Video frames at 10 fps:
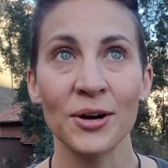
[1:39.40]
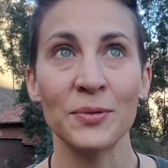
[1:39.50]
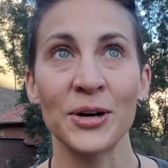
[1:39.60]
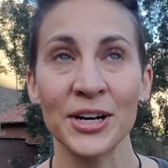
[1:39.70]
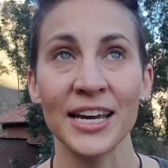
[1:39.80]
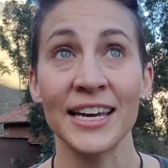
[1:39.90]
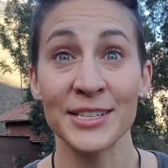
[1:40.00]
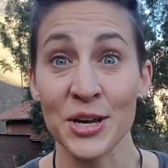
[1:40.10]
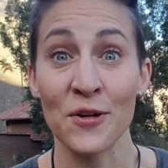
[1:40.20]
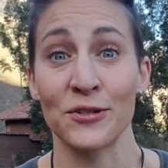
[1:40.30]
work
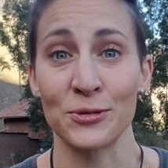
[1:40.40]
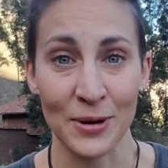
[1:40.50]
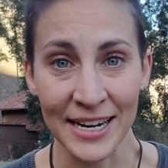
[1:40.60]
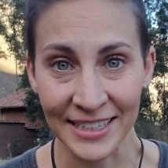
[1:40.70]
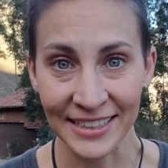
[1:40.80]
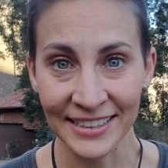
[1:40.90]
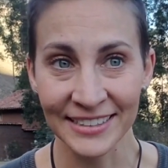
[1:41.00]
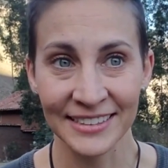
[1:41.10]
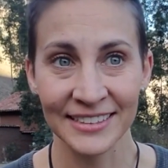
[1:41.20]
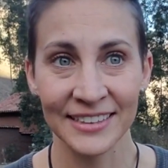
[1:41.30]
is overrated
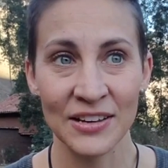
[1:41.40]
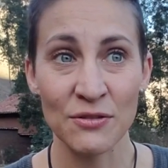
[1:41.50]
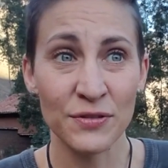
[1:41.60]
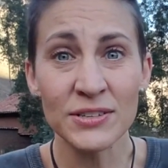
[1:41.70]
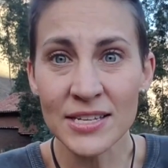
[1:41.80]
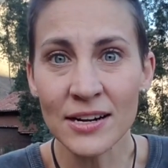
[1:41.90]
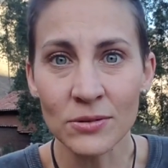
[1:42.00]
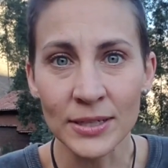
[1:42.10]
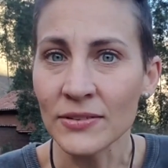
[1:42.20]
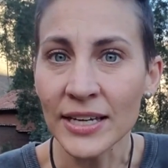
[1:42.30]
feels like a
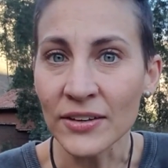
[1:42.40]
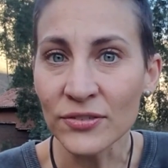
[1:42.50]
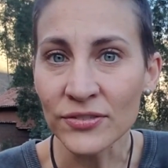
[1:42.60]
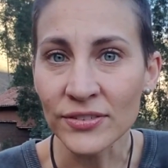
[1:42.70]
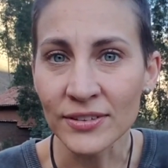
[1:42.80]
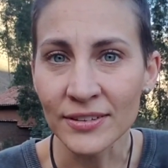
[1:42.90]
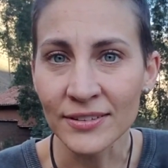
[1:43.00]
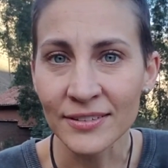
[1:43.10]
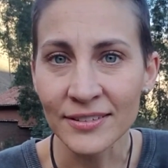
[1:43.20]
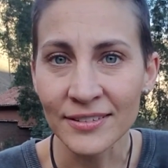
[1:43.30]
relief,
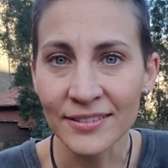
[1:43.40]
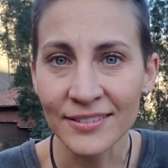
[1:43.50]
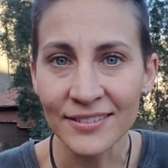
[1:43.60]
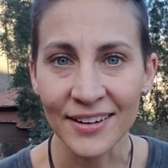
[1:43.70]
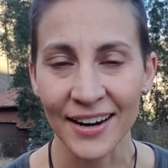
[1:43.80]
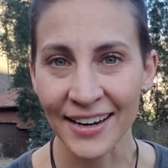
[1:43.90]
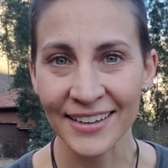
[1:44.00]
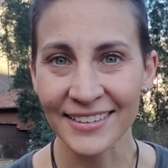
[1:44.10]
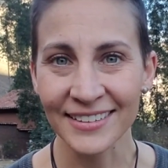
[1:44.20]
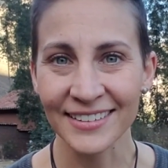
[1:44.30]

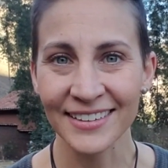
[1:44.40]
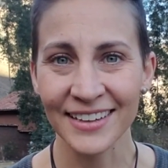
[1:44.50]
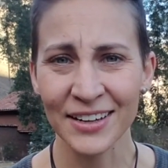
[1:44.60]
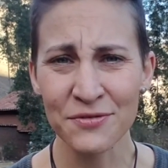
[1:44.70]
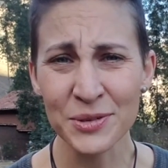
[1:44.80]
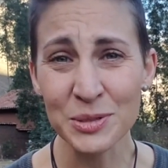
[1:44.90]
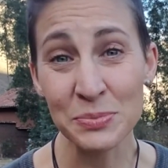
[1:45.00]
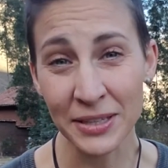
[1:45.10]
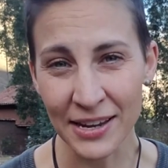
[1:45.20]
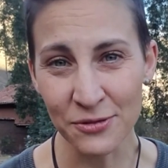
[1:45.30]
right? It feels
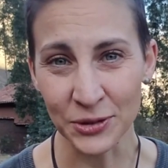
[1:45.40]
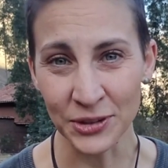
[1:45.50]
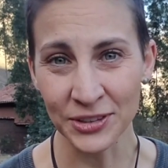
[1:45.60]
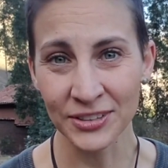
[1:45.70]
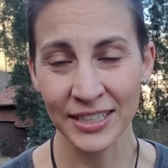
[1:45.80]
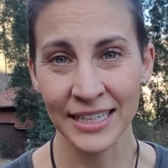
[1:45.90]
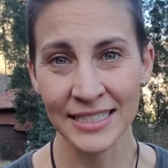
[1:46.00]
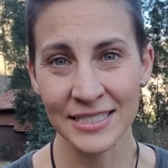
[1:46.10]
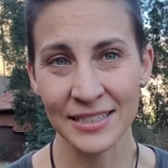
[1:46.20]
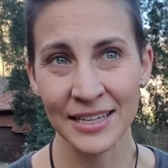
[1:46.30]
playful.
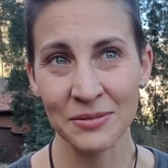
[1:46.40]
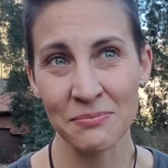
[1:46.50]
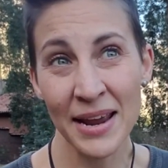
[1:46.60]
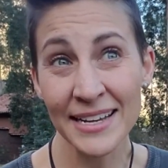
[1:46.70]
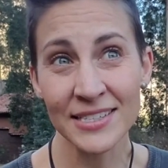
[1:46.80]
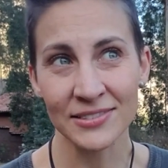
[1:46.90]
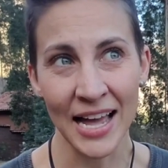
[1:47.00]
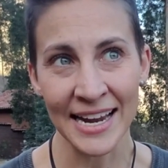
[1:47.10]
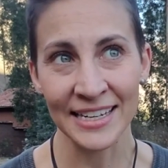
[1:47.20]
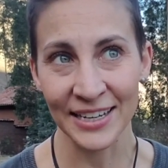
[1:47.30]
It makes
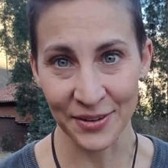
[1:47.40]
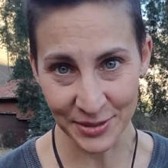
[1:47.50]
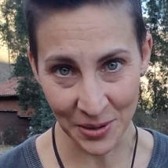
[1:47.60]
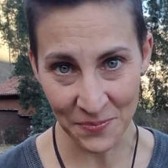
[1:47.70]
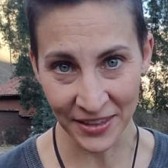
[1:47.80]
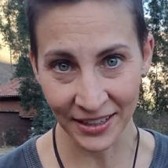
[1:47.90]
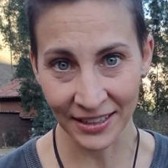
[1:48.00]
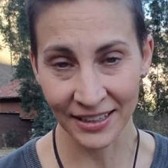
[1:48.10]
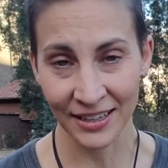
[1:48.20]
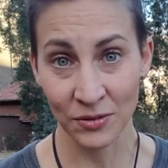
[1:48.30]
light of
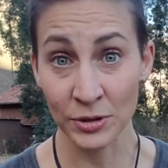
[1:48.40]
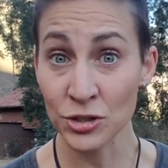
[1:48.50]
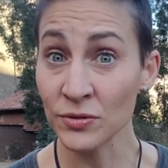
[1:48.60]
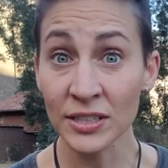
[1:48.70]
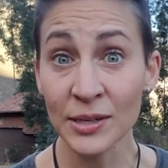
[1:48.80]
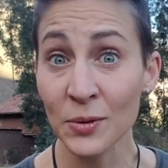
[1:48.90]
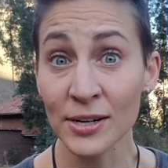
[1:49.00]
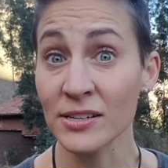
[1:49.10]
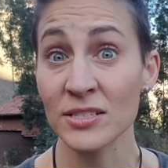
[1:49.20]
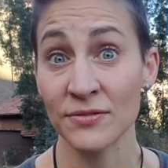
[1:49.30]
something, which really
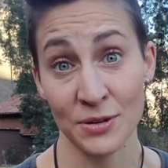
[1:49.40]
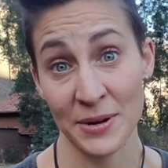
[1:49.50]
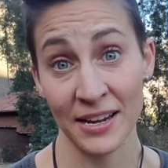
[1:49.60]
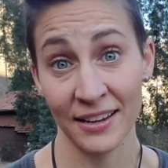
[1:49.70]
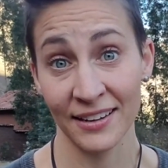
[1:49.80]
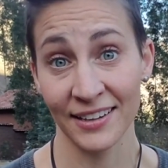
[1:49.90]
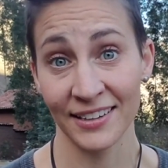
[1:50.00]
works for me.